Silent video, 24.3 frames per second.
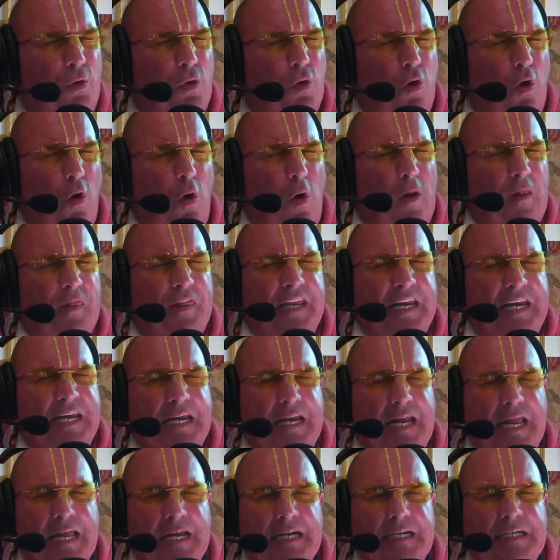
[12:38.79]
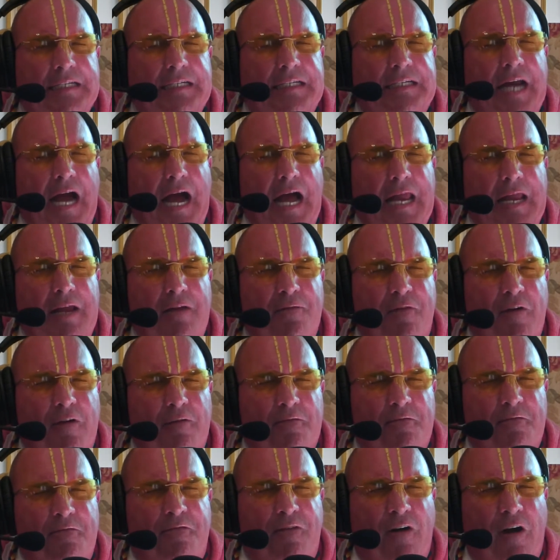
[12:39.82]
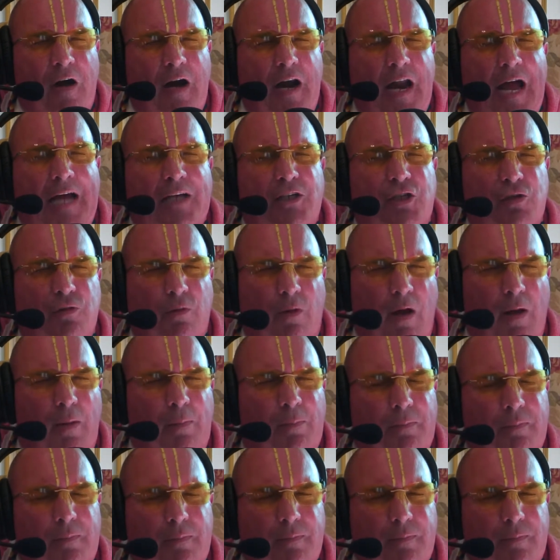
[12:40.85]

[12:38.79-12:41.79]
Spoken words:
called the Daiva Varnashram,